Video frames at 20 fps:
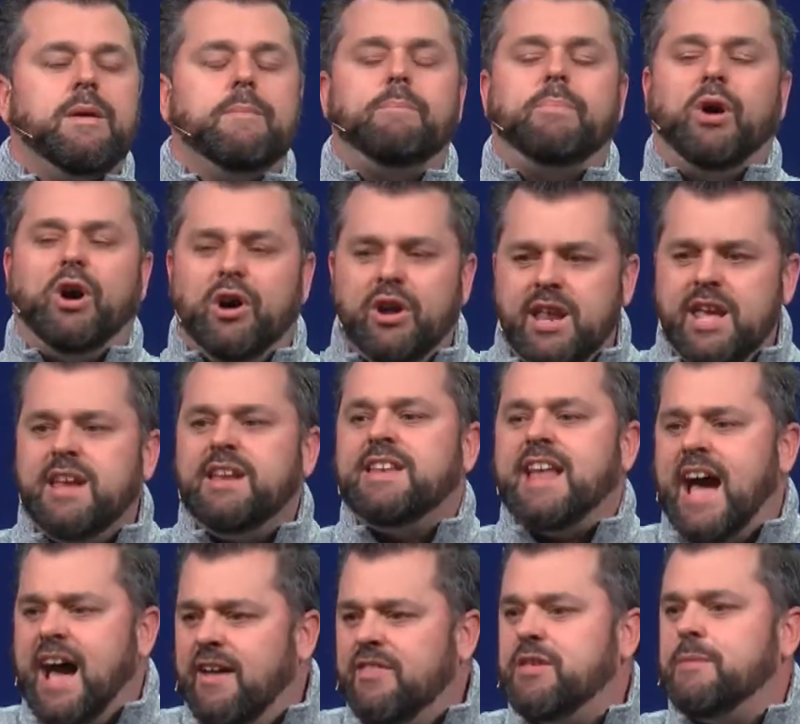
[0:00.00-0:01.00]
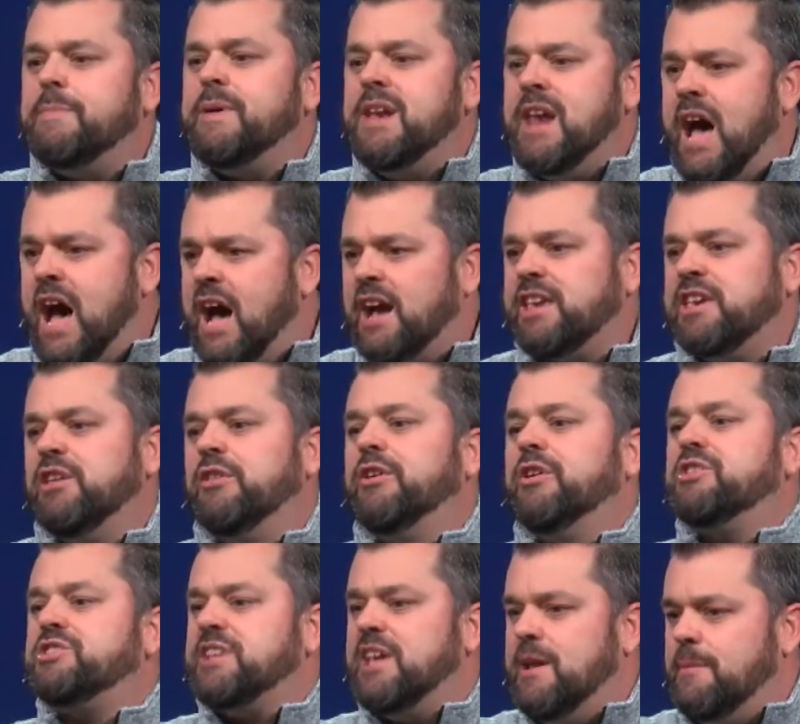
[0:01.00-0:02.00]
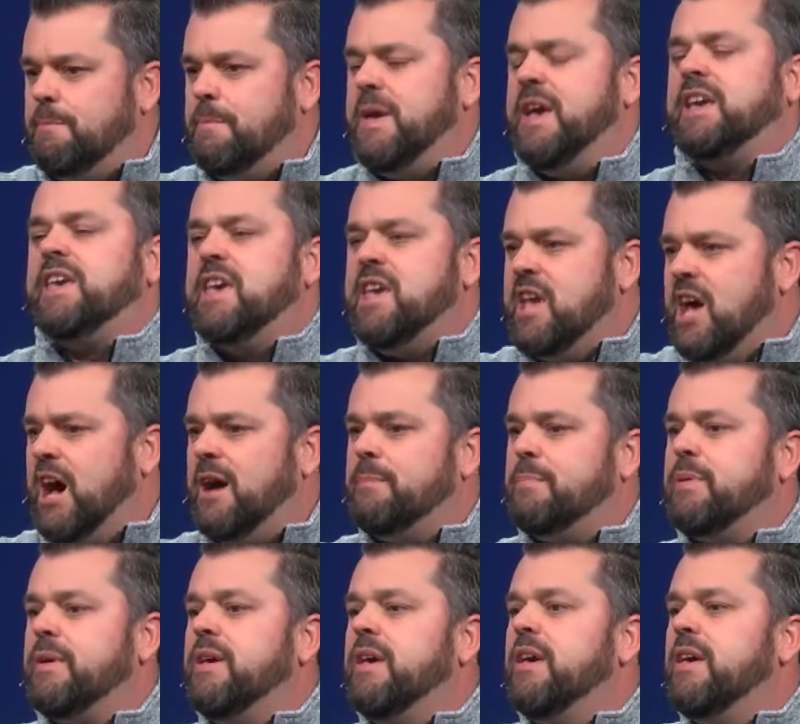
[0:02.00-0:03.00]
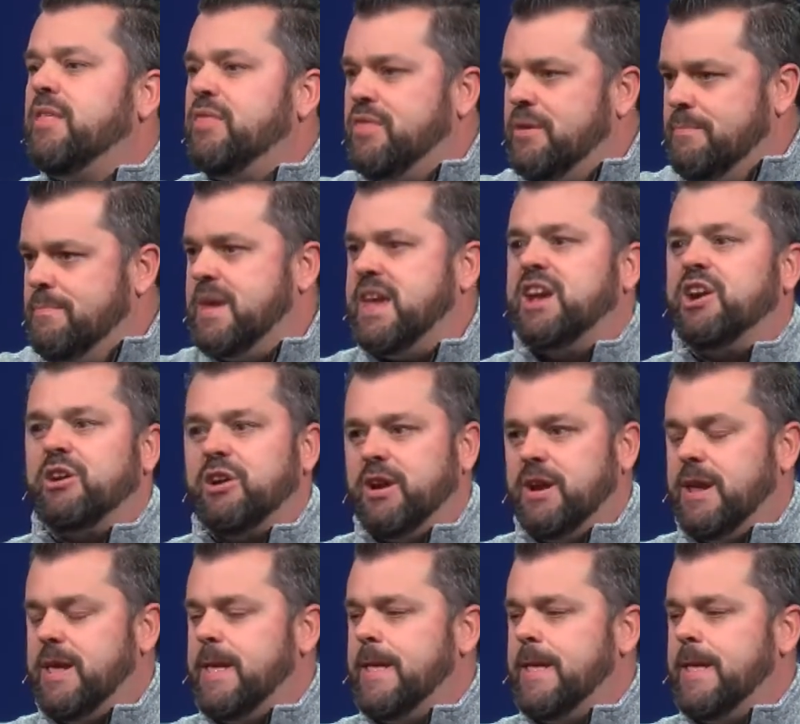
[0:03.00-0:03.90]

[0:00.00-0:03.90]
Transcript: Putting down the binoculars and picking up the mirror.